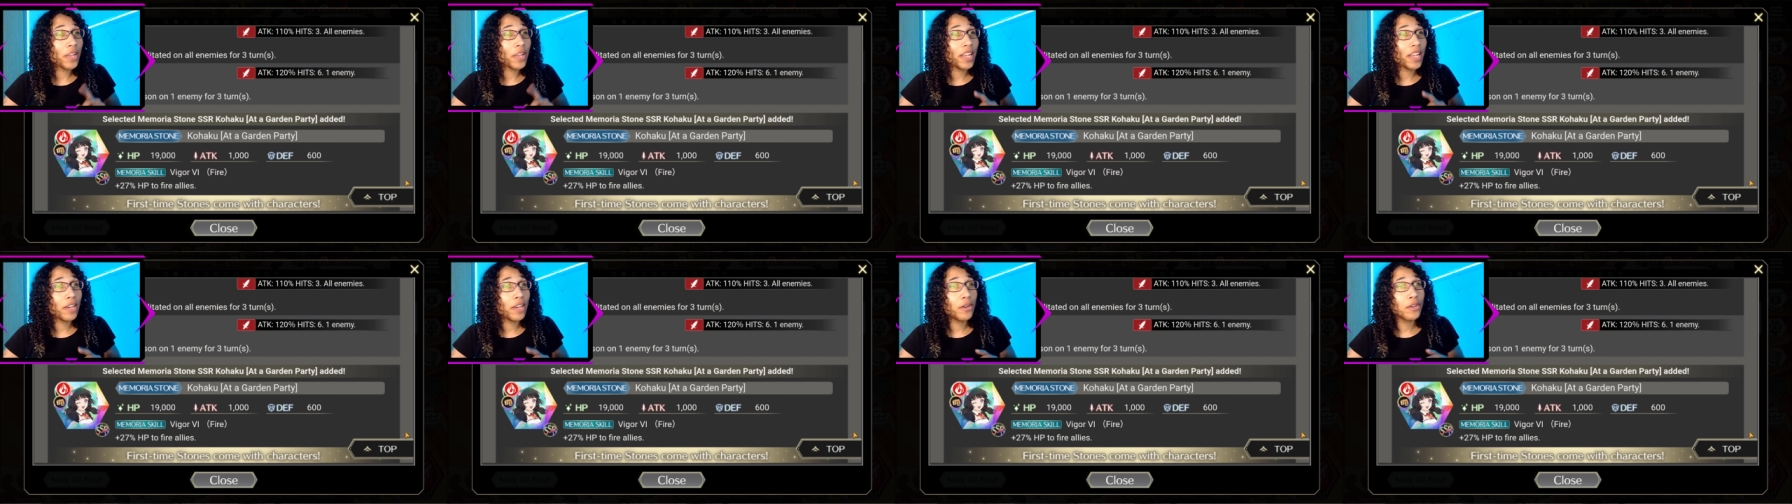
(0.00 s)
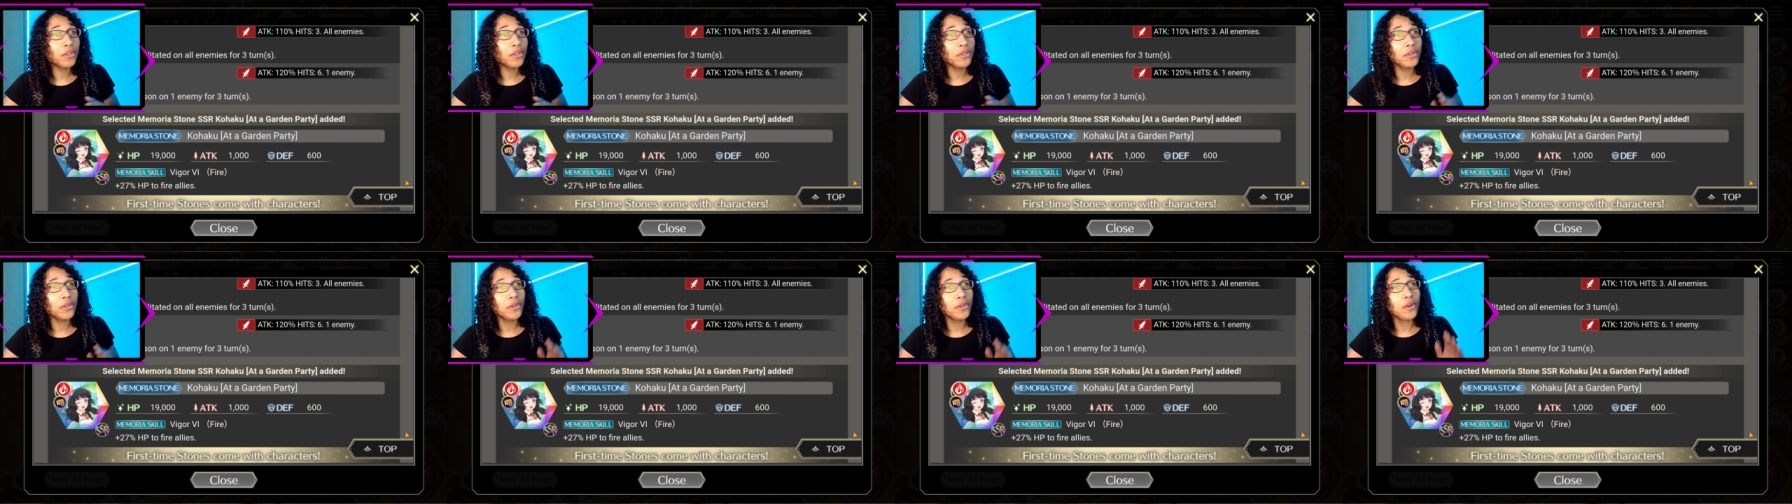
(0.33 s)

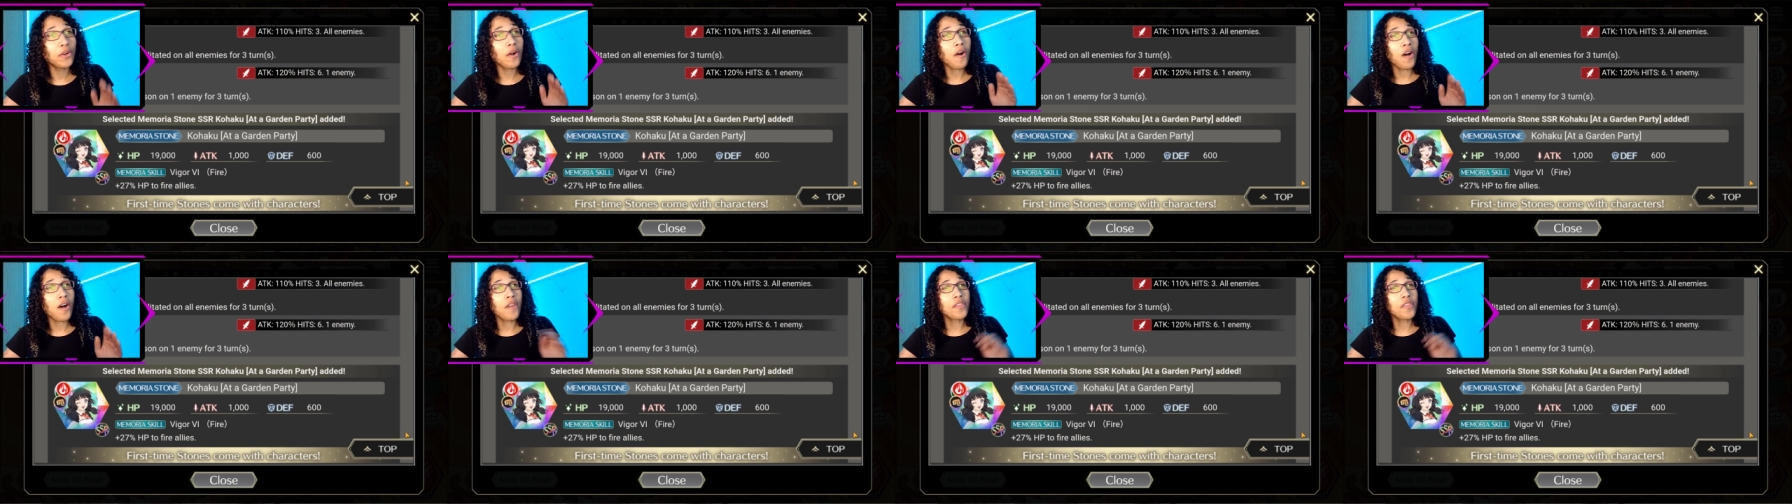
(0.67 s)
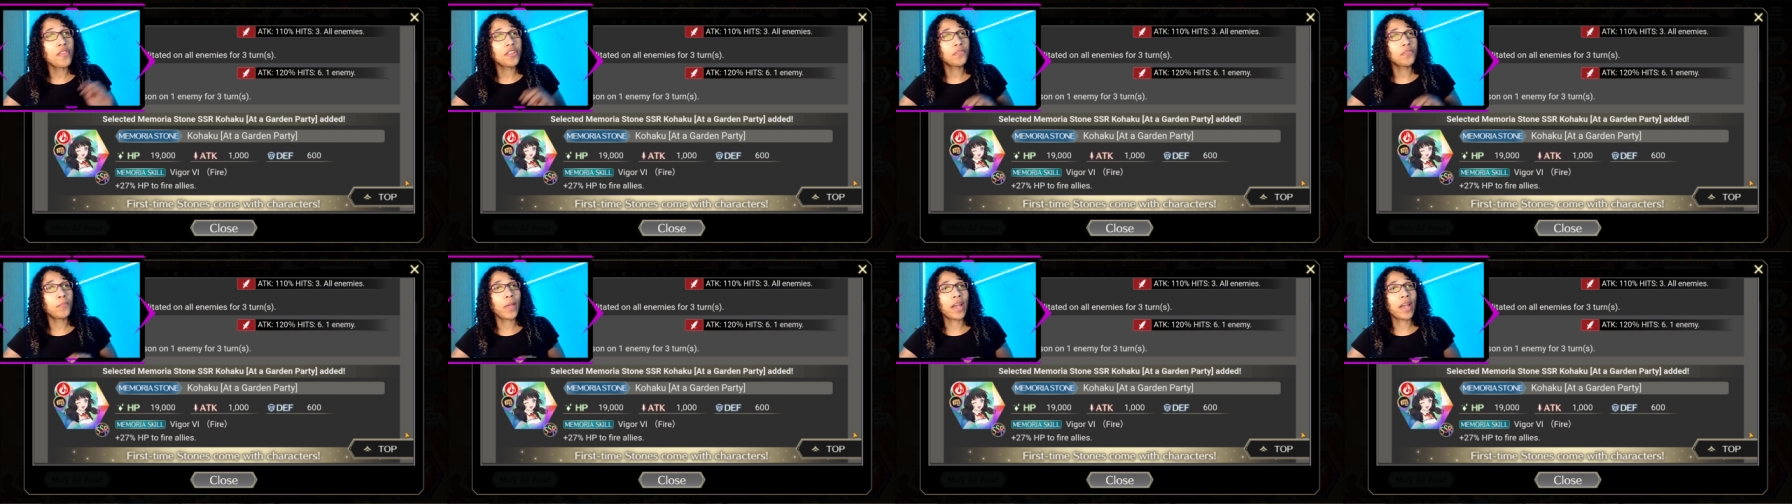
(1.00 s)
character on
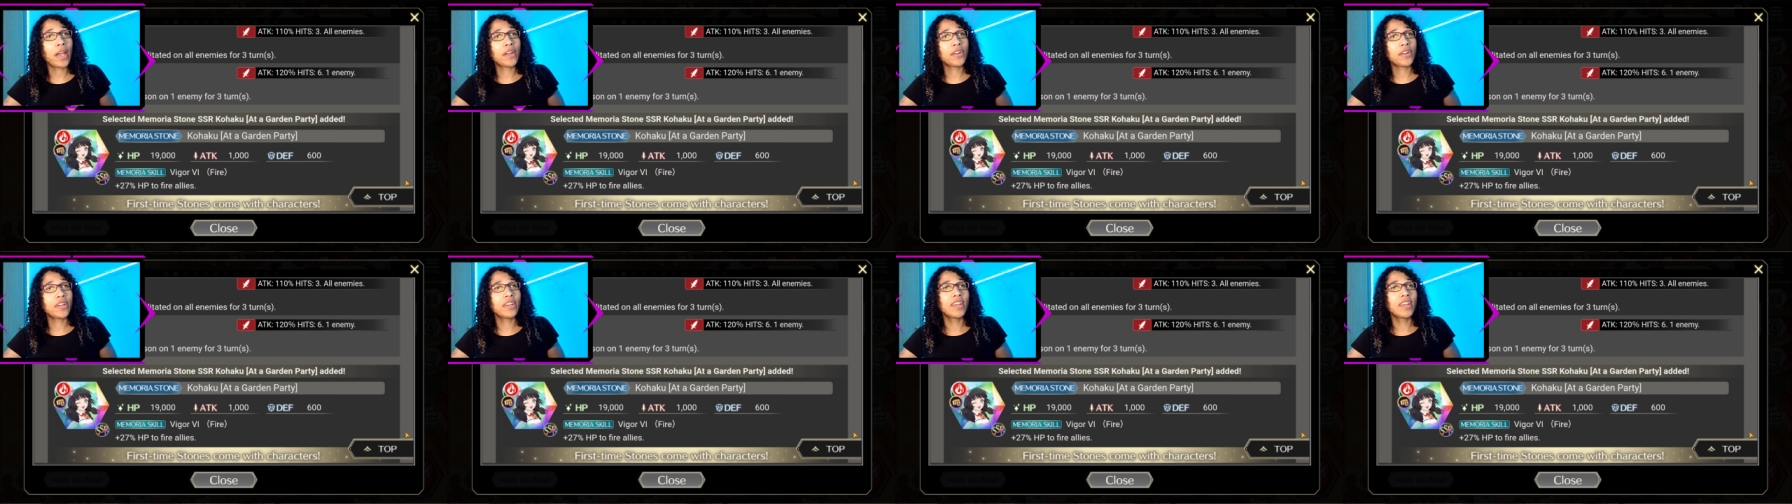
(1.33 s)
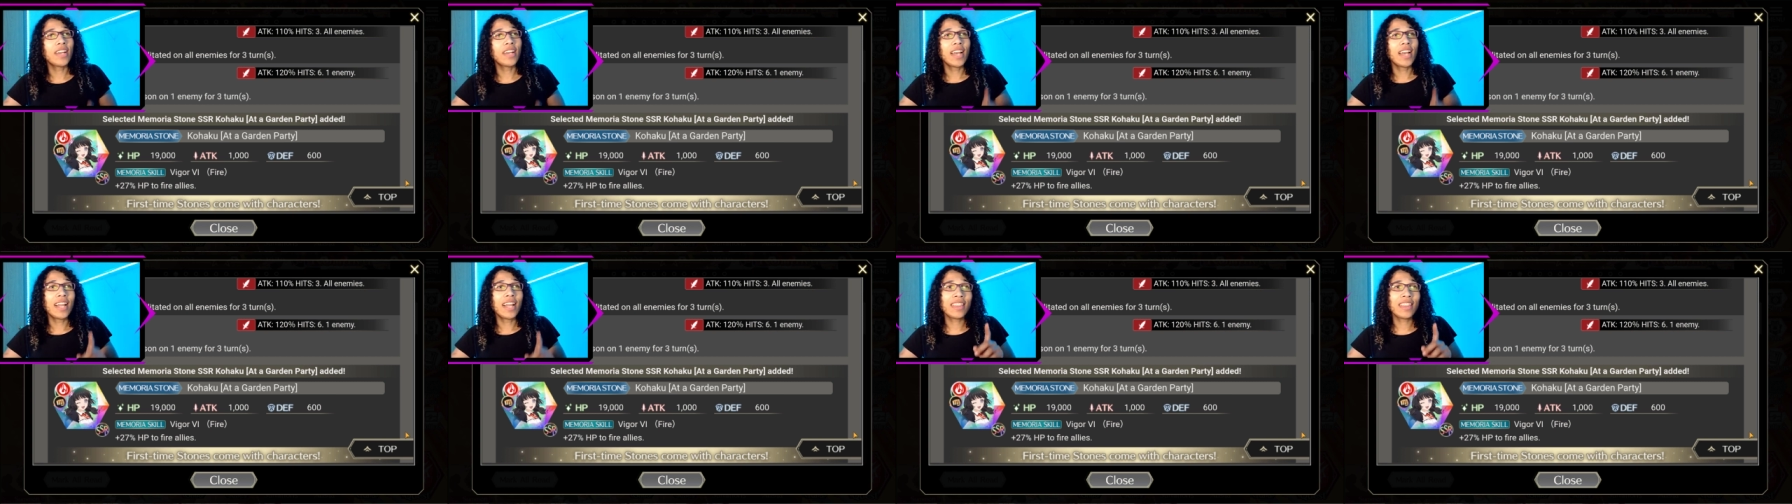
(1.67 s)
this banner,